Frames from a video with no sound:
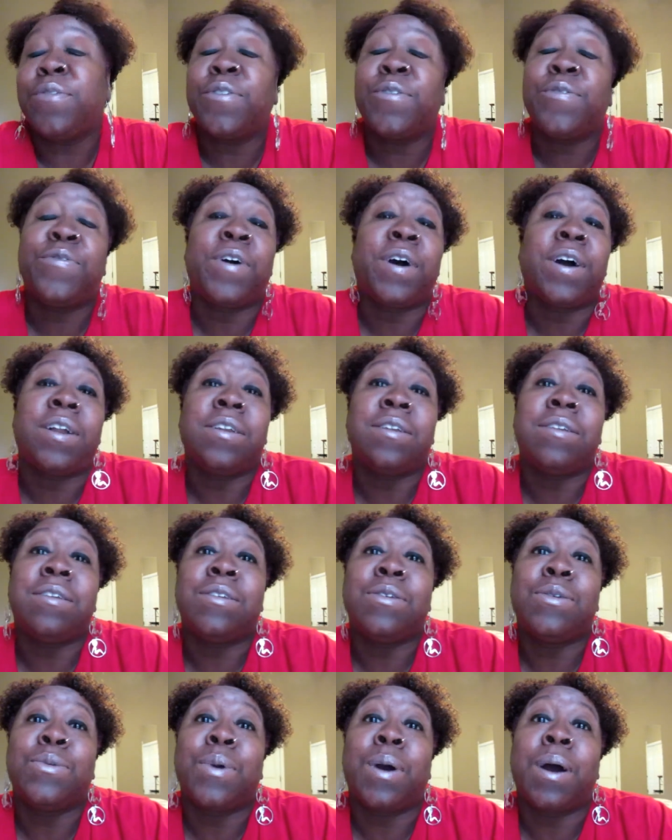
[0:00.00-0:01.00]
for fun
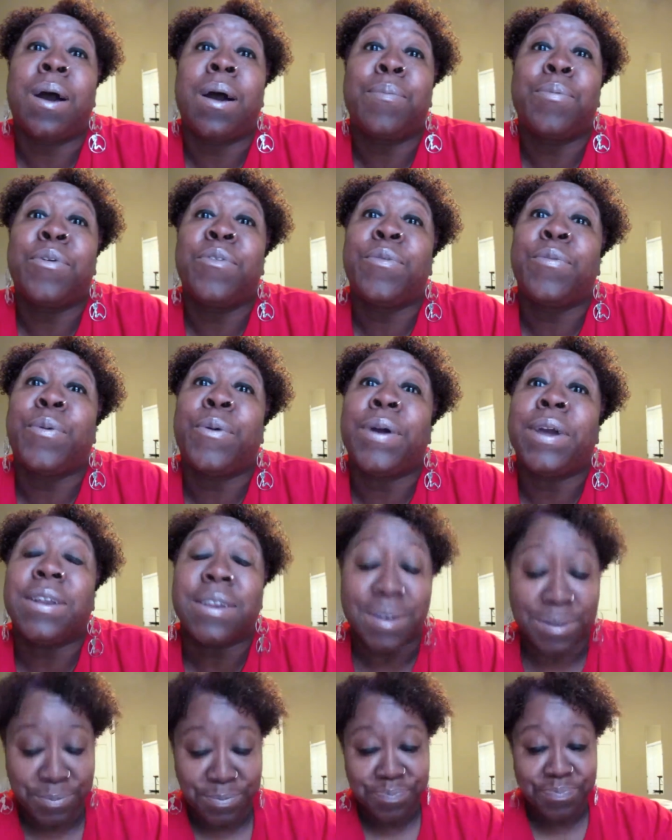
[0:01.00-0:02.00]
to uh, prove a
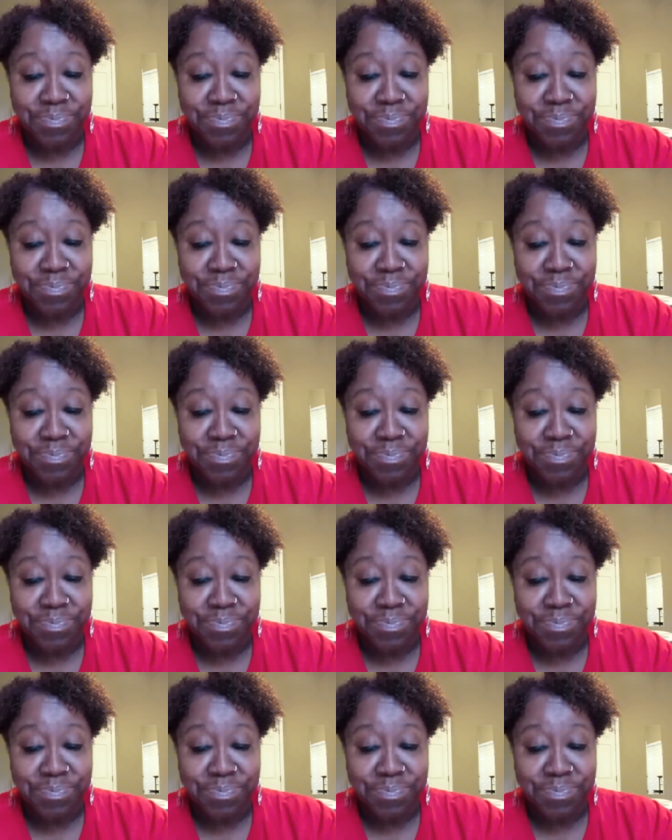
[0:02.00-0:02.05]
point.